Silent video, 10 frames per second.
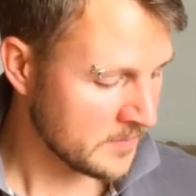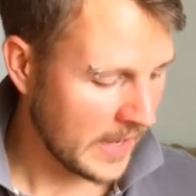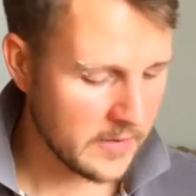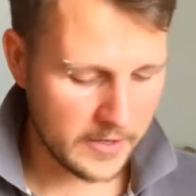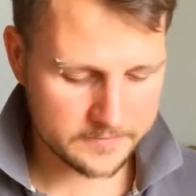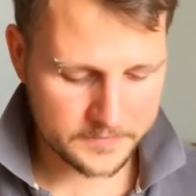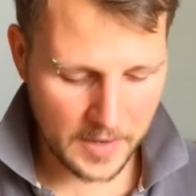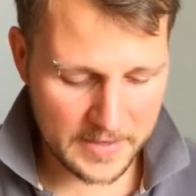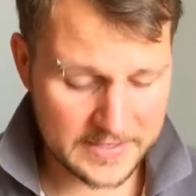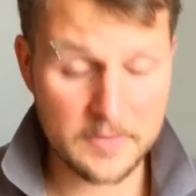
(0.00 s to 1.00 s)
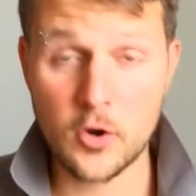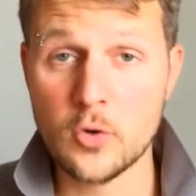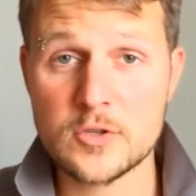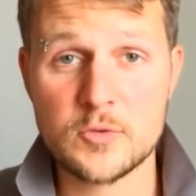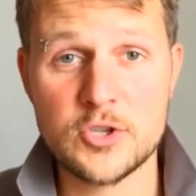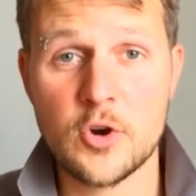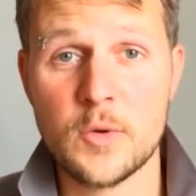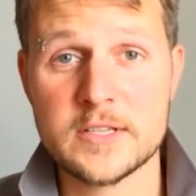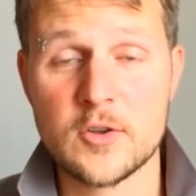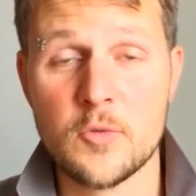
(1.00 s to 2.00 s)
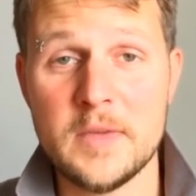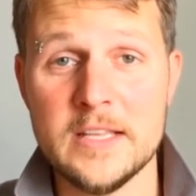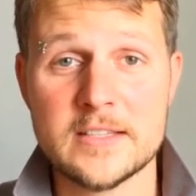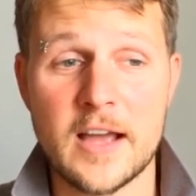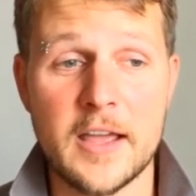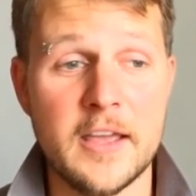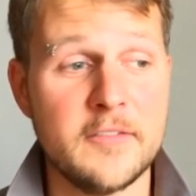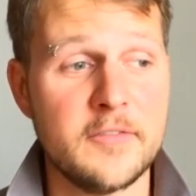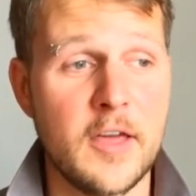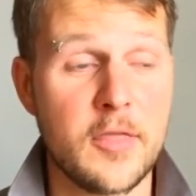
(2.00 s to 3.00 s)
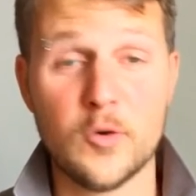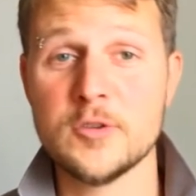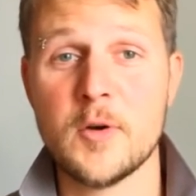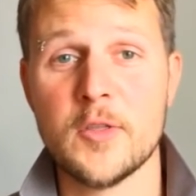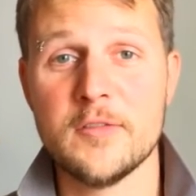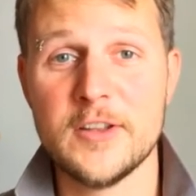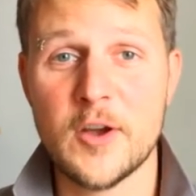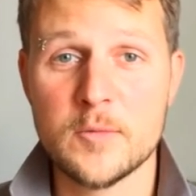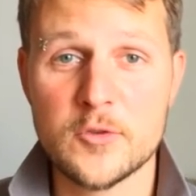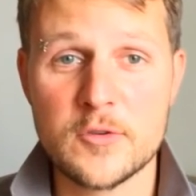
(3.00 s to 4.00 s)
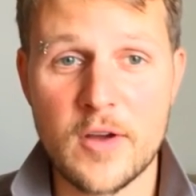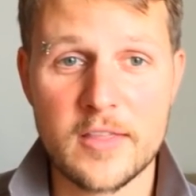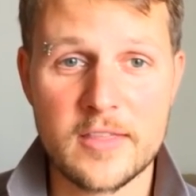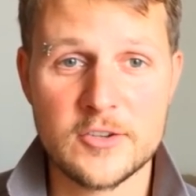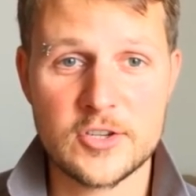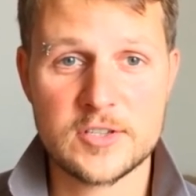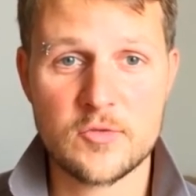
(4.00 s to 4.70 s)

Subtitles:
Anyway, I made some notes, which you always know means I have thought about the video I'm doing rather than just